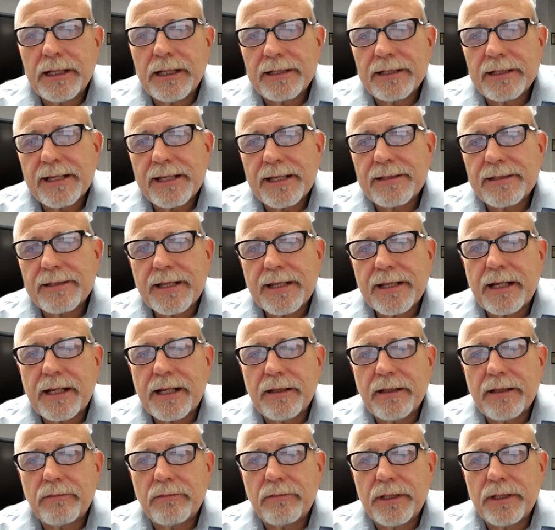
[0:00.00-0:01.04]
as I
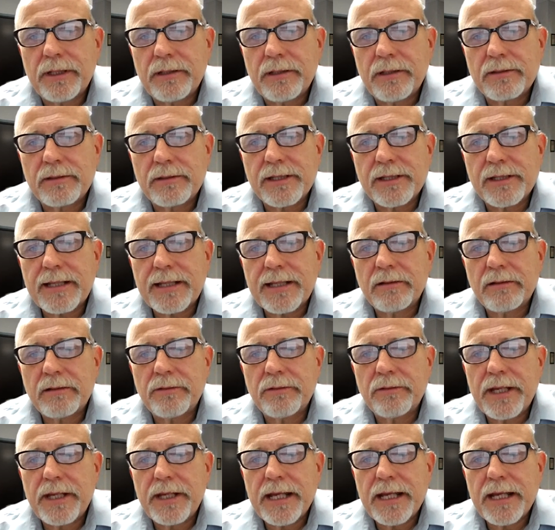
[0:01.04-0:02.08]
said, we sit
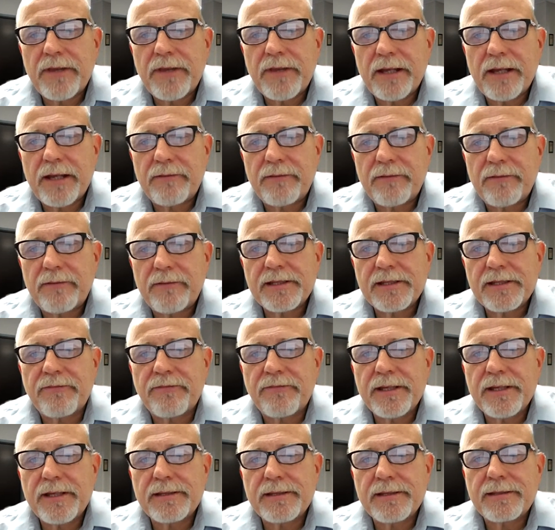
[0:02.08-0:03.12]
down and we have that
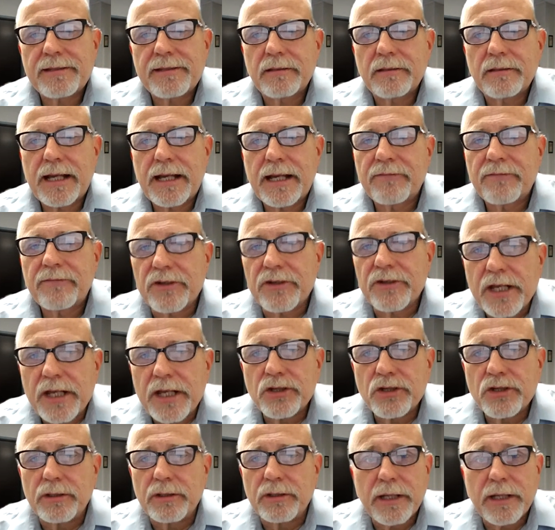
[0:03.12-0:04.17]
face-to-face
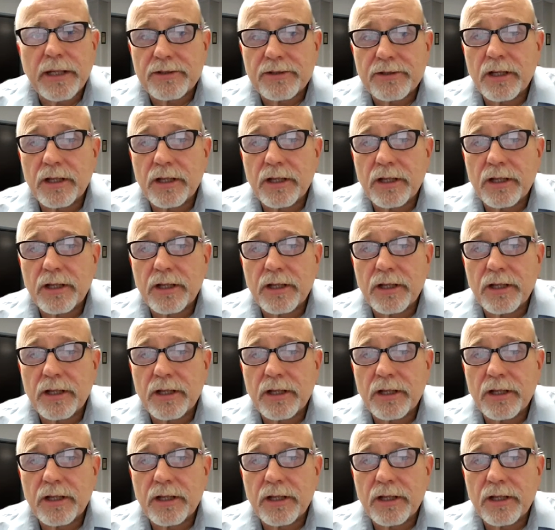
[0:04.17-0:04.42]
conversation.